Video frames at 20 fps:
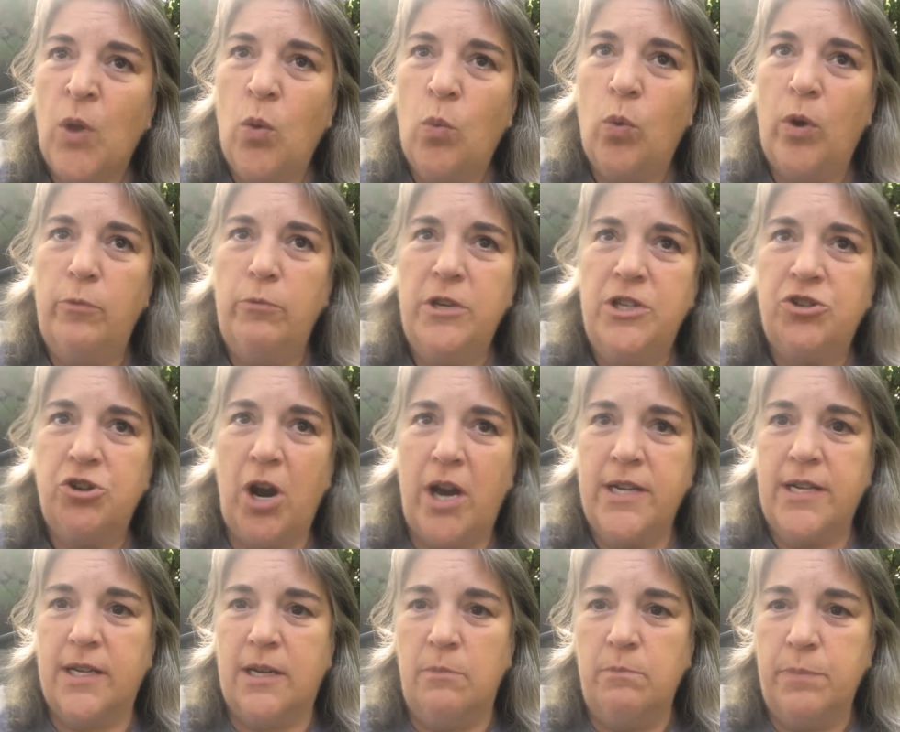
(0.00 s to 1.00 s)
when we
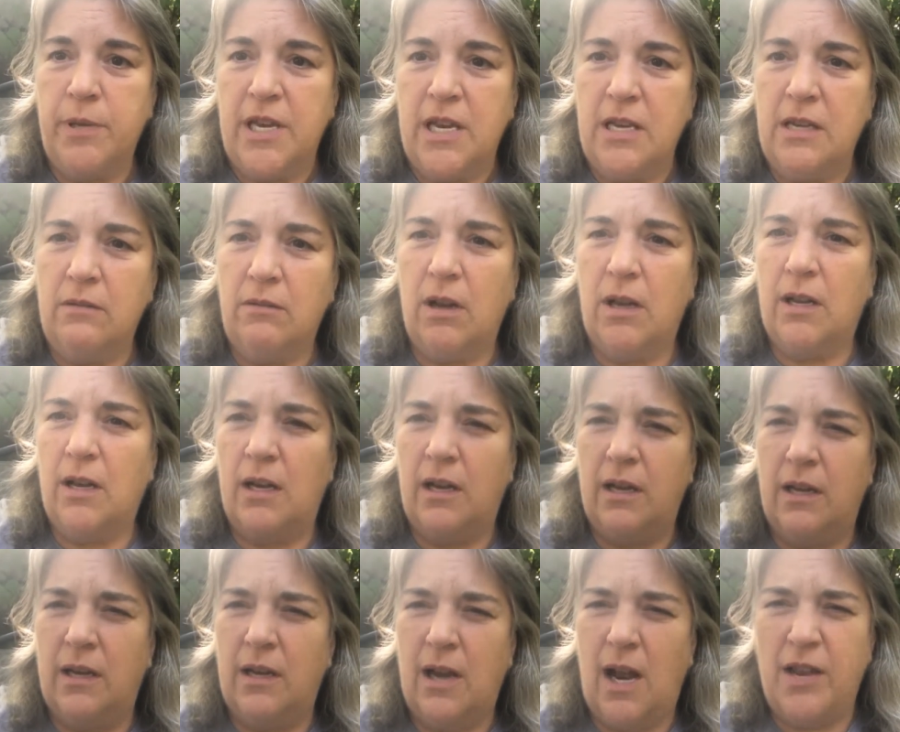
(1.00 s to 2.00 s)
tried to compete,
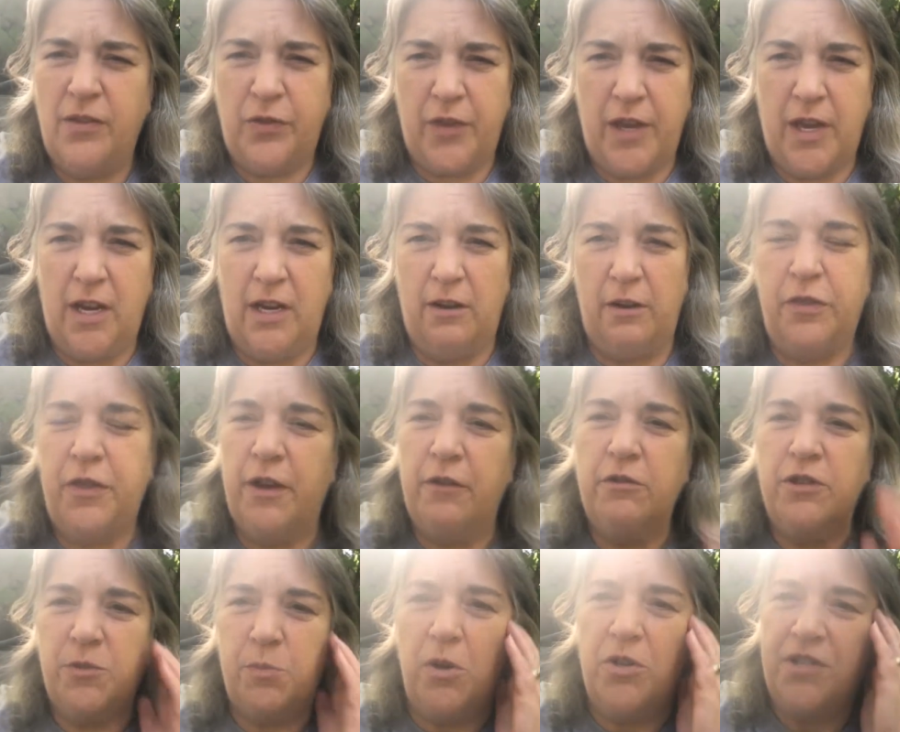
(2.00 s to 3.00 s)
I think it
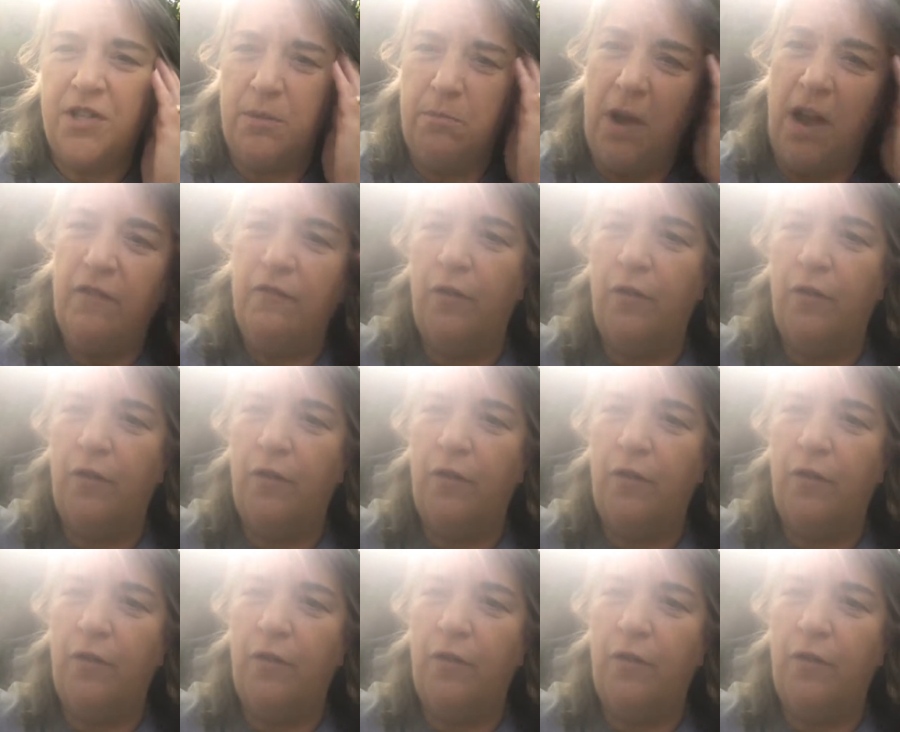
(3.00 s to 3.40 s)
was mostly my